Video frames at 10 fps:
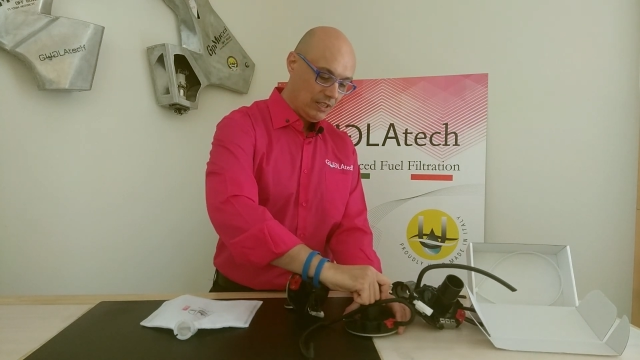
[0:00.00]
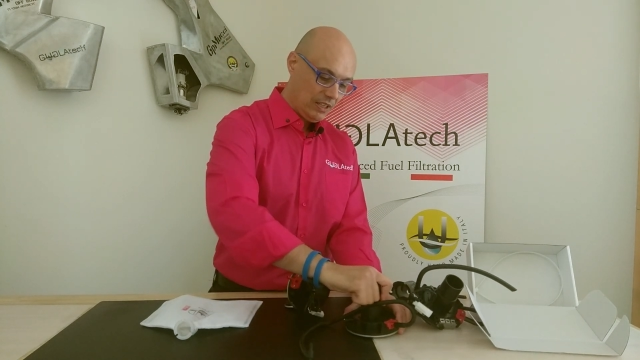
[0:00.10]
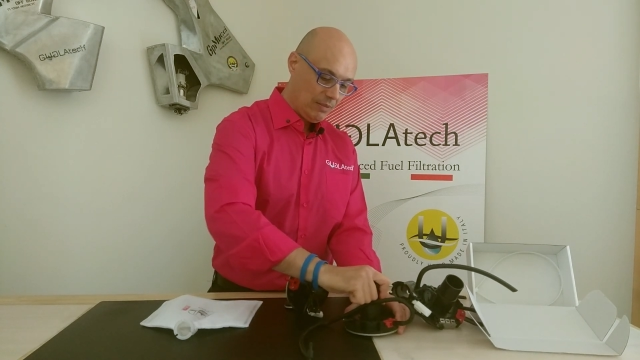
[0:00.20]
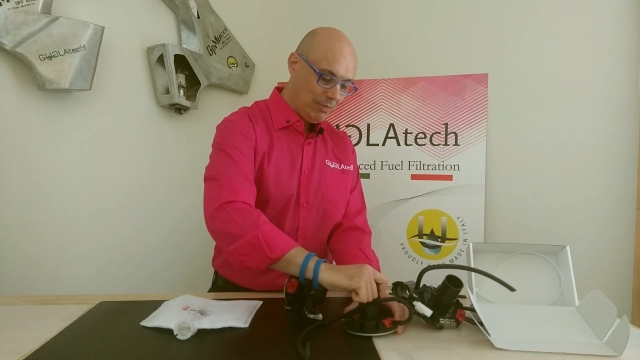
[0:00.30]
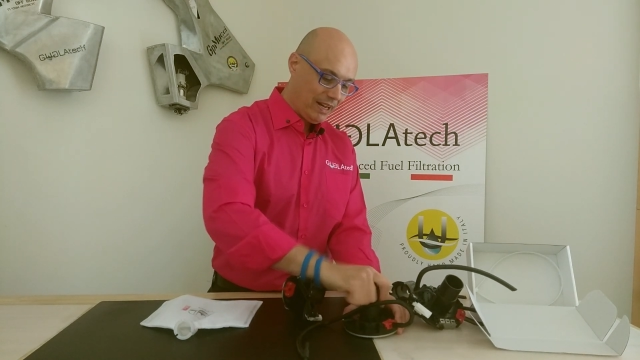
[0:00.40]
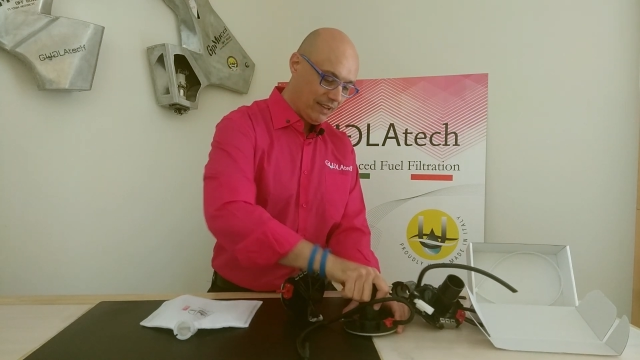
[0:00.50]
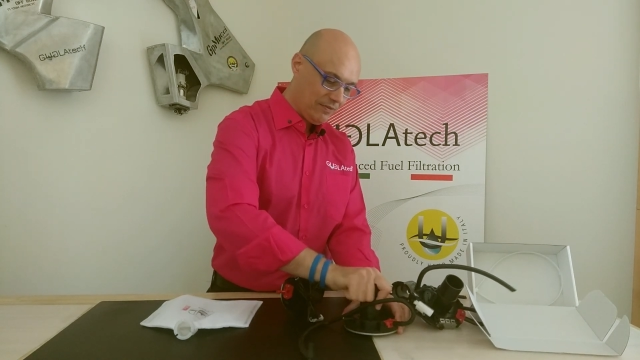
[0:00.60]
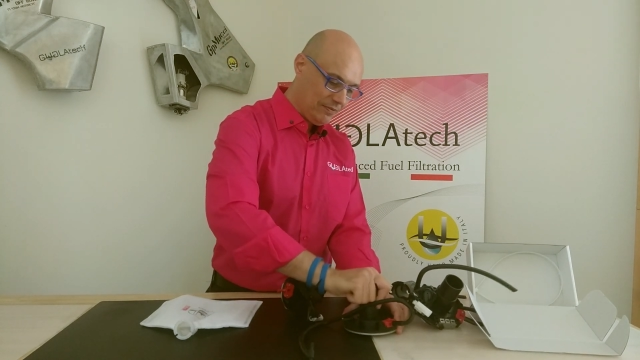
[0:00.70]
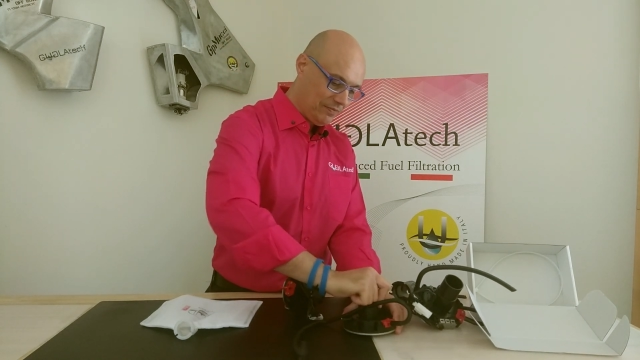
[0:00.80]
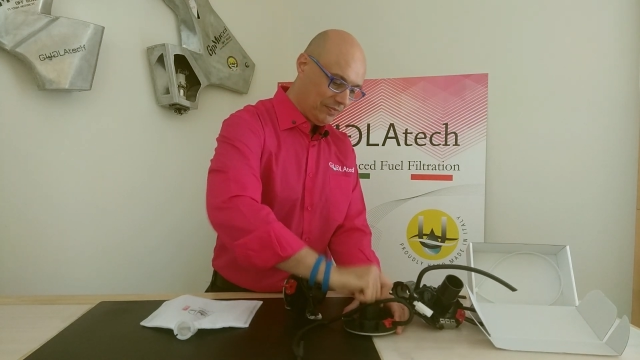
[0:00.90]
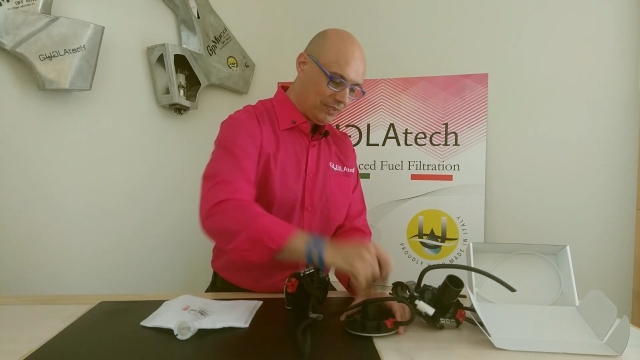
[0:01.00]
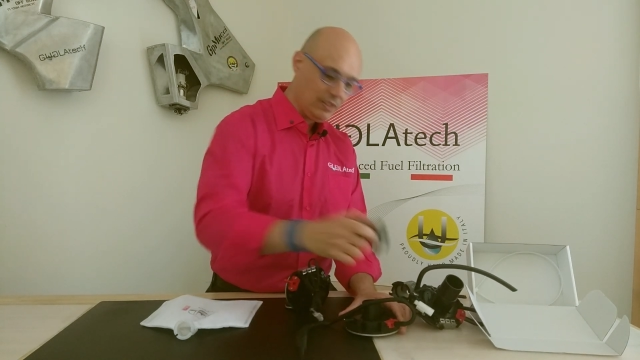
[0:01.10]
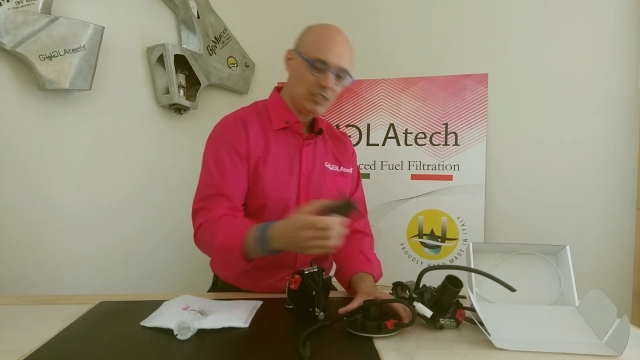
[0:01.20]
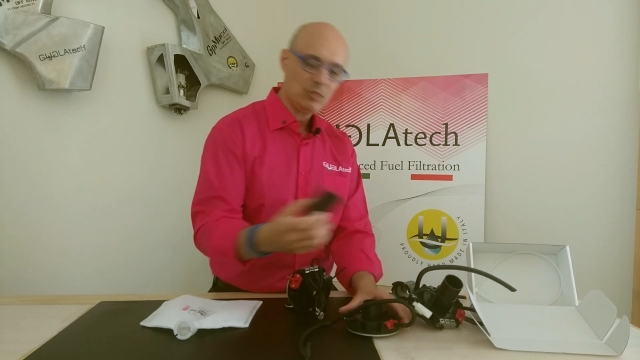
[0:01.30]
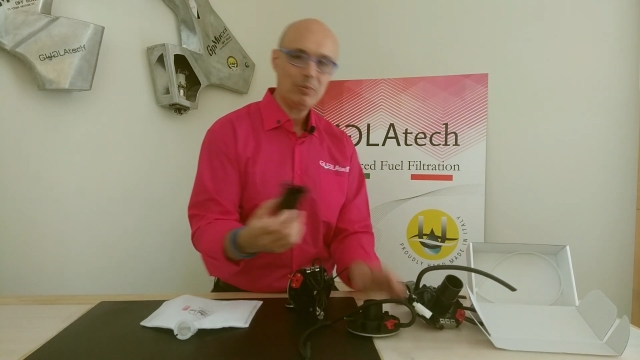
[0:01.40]
and buy
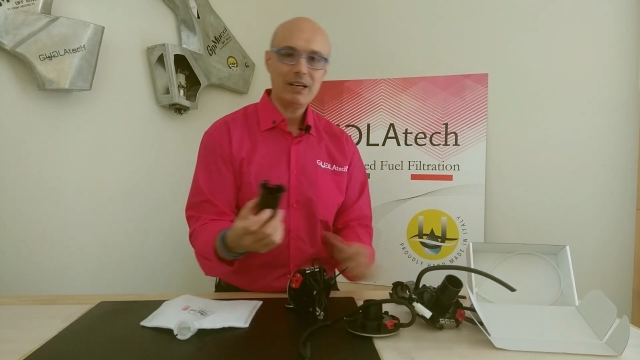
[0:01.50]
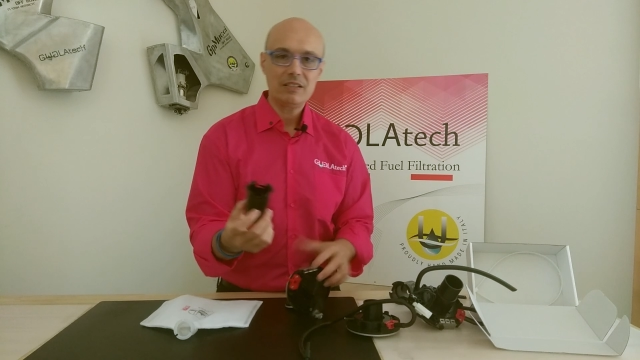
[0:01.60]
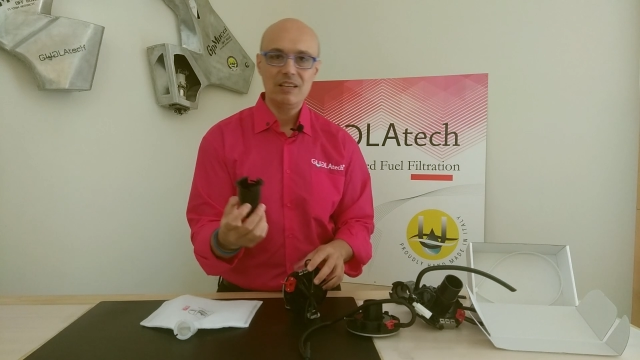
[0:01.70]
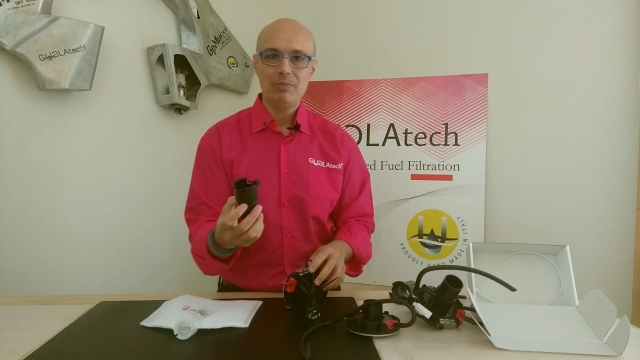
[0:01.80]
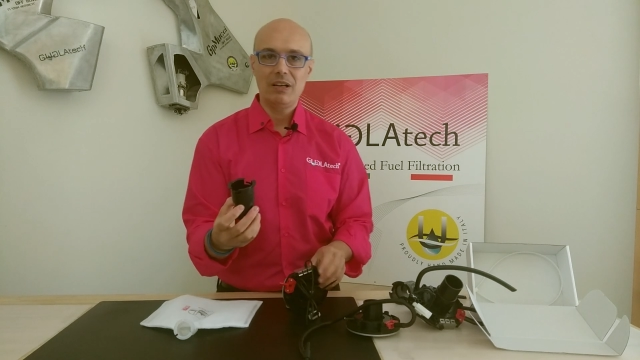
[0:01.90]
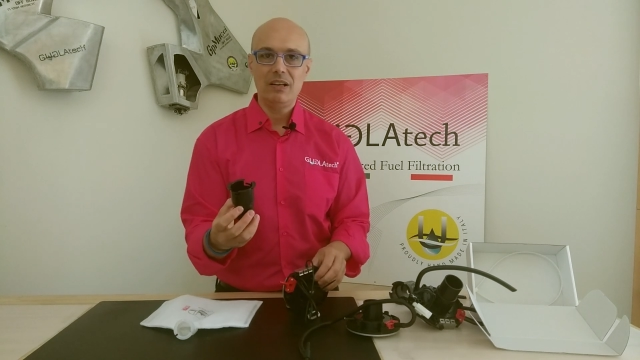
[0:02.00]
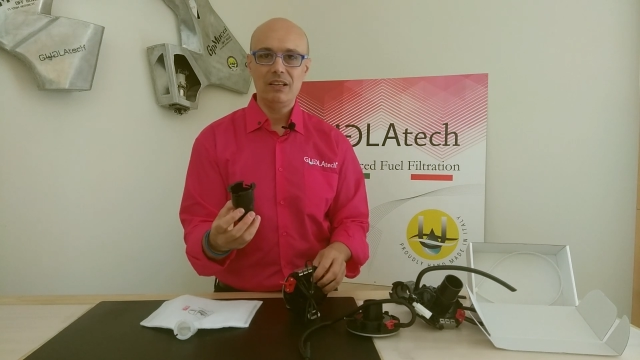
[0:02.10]
this part separately.